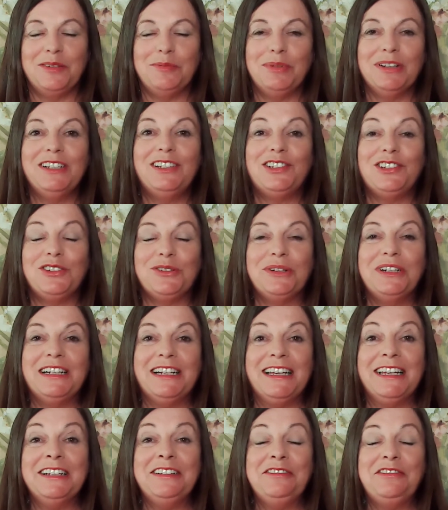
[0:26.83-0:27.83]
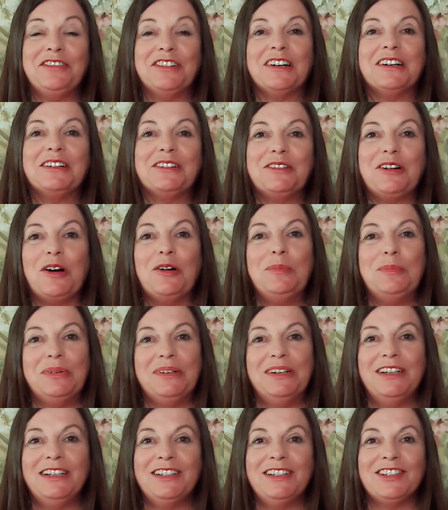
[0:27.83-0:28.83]
Please join in for our
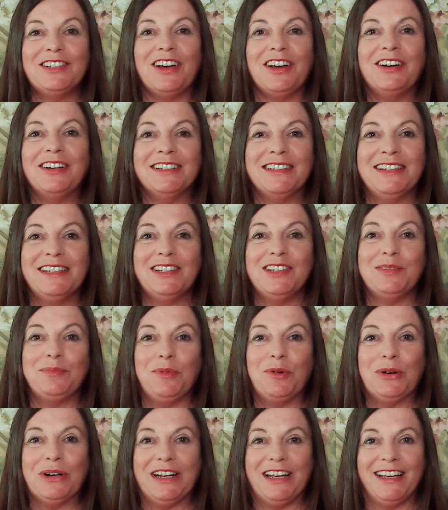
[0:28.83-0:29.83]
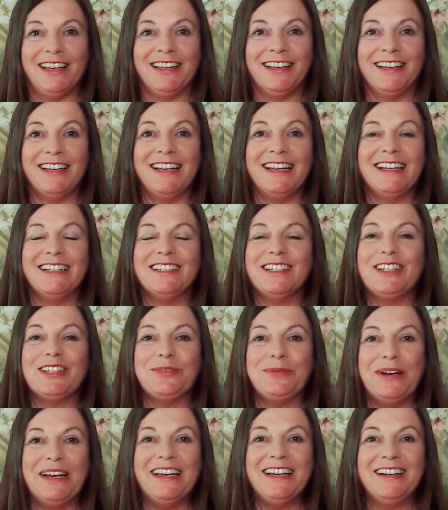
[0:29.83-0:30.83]
opening song this morning,
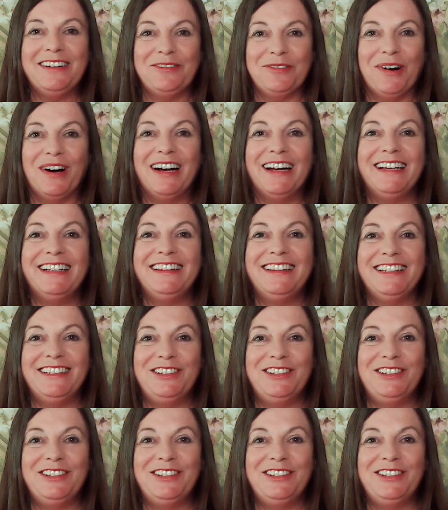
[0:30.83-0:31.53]
Swing Wide the